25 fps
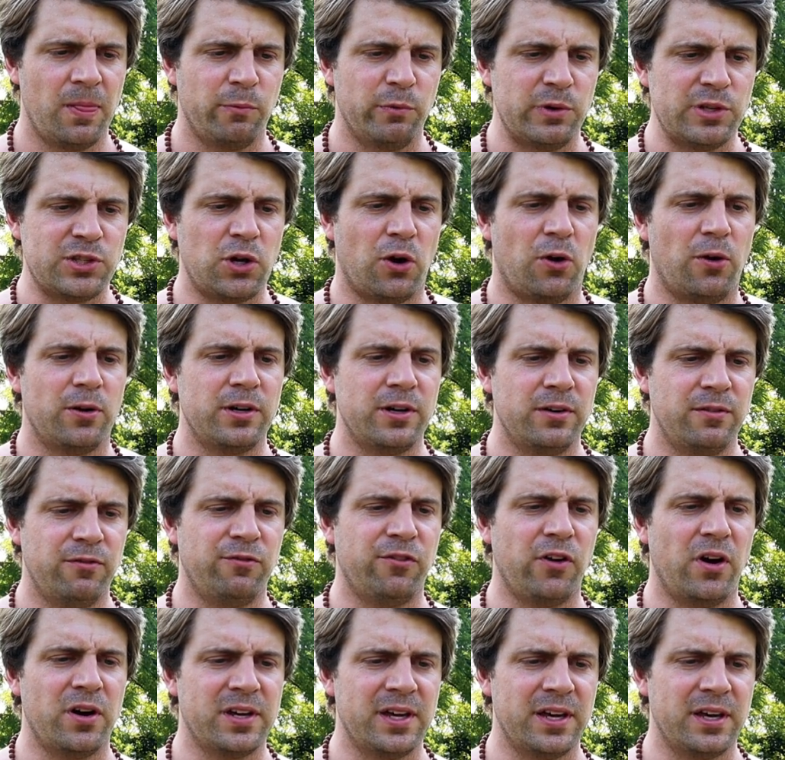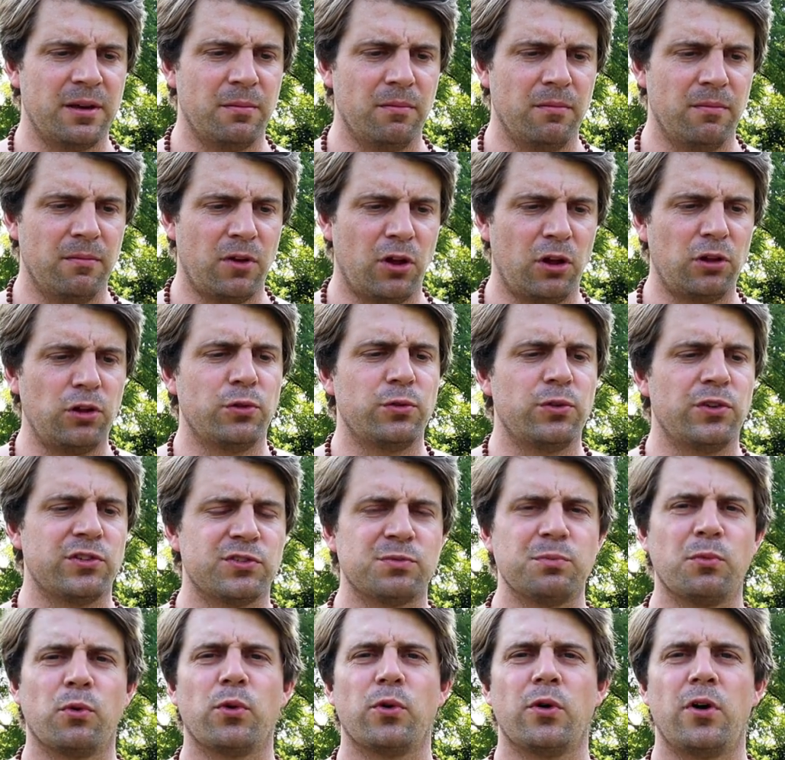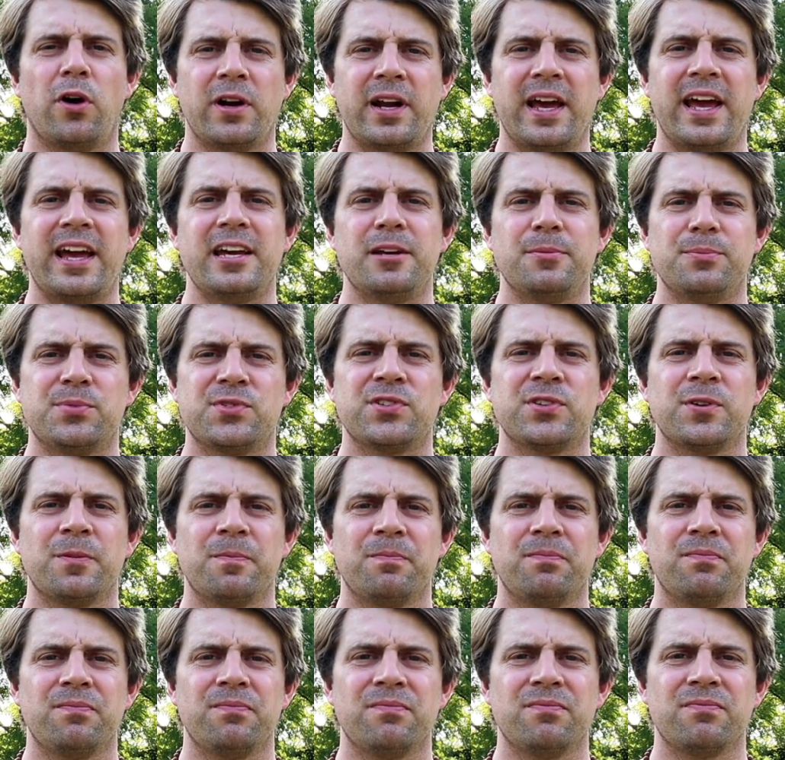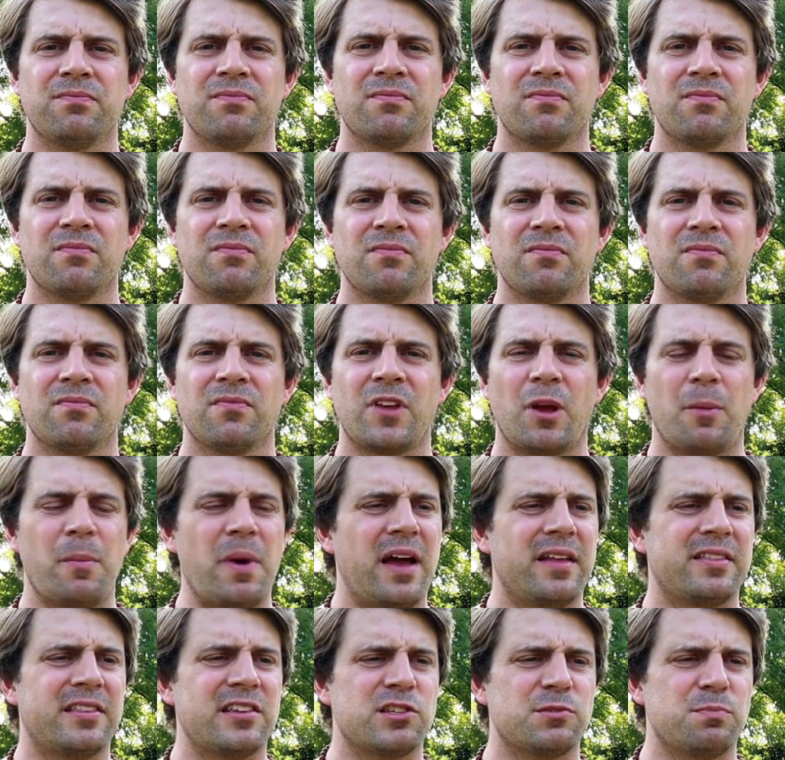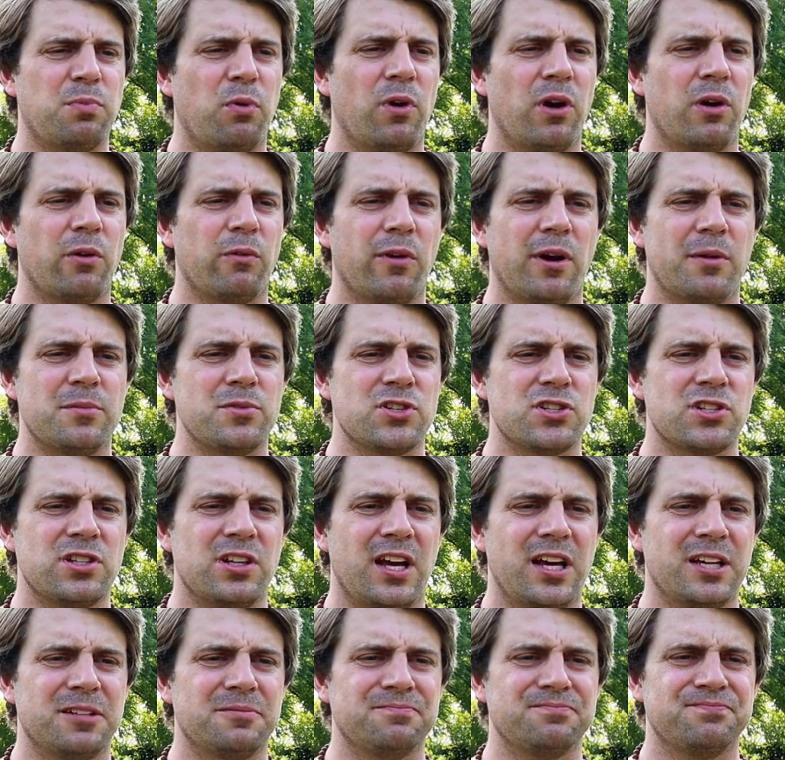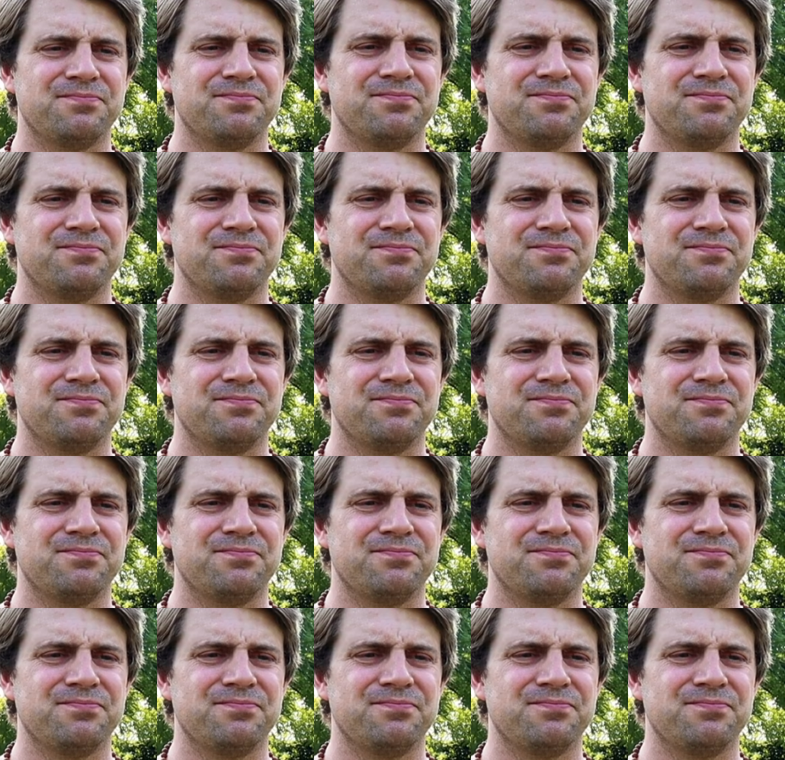retarded, fucking clueless moron apes. I'm at this point where I'm just like,